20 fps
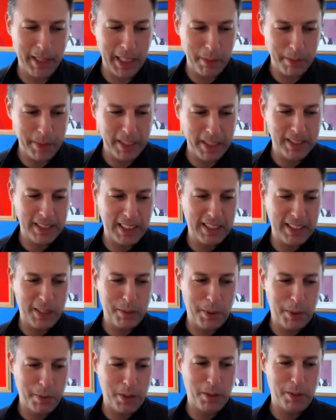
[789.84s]
emails lately,
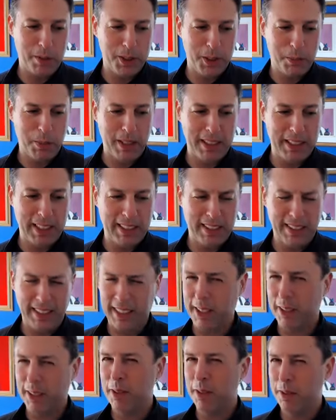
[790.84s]
people are responding
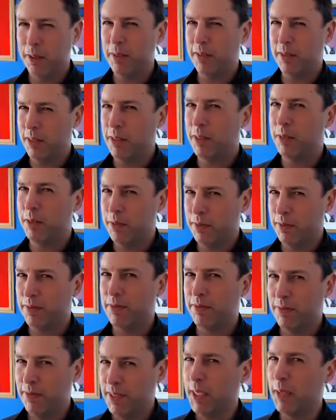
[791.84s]
like you
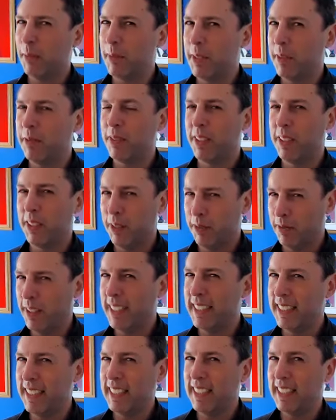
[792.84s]
seem different. You're
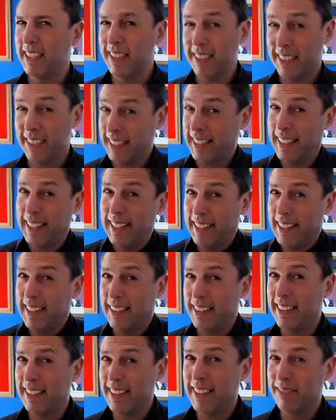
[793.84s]
feisty. I was like, yeah,
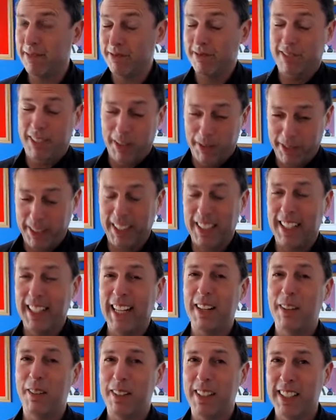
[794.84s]
I figured it
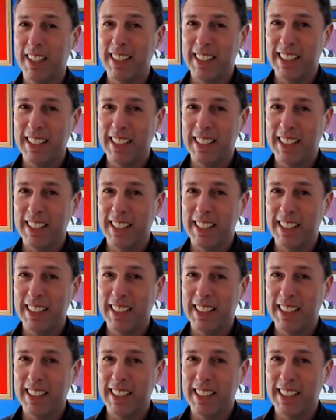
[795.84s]
out.